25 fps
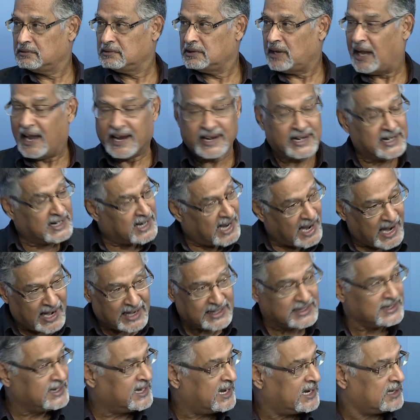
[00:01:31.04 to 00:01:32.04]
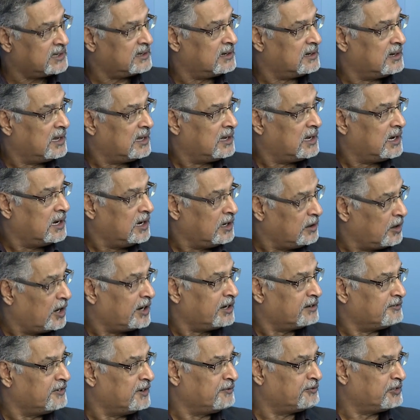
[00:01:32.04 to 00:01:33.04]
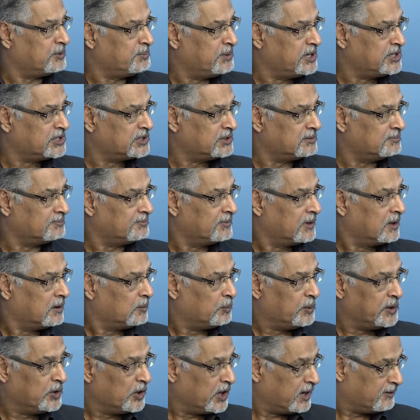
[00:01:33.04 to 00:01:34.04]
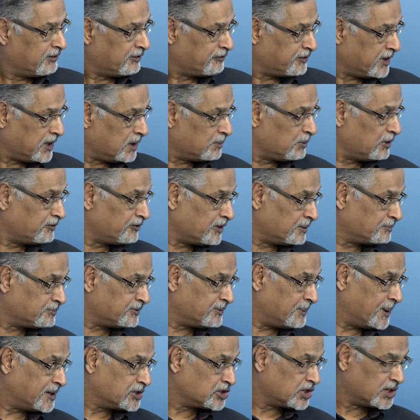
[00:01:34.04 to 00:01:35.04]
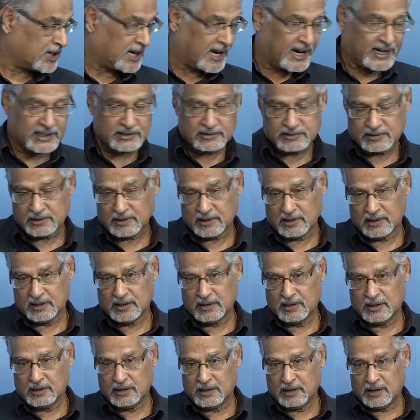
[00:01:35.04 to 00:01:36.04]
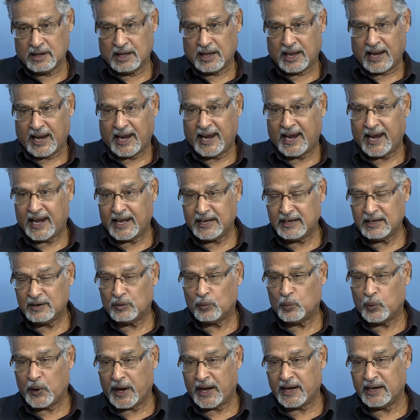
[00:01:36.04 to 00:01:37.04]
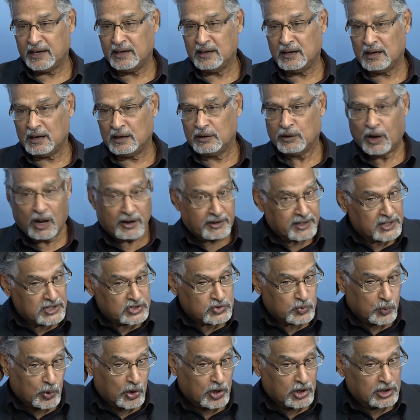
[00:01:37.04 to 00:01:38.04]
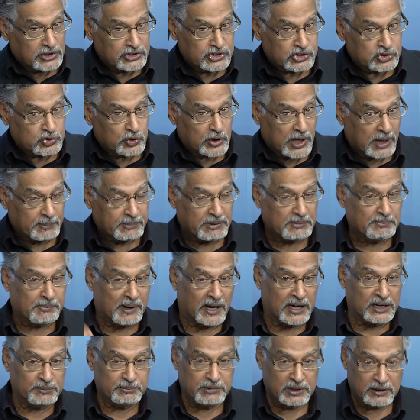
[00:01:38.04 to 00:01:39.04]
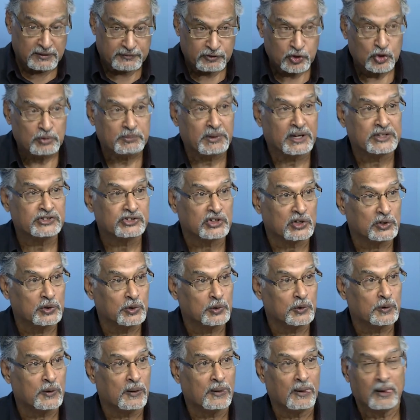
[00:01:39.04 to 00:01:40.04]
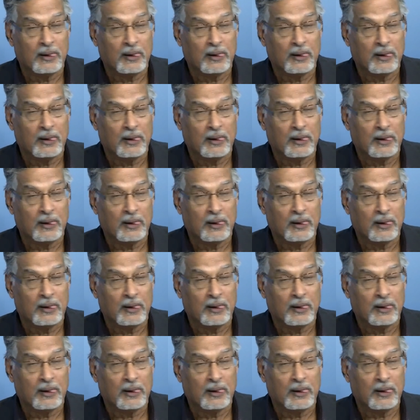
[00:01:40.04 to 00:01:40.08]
I can't get a lot of information. We don't have a Freedom of Information Act. And when Lawrence Wong stood up in Parliament a few months ago,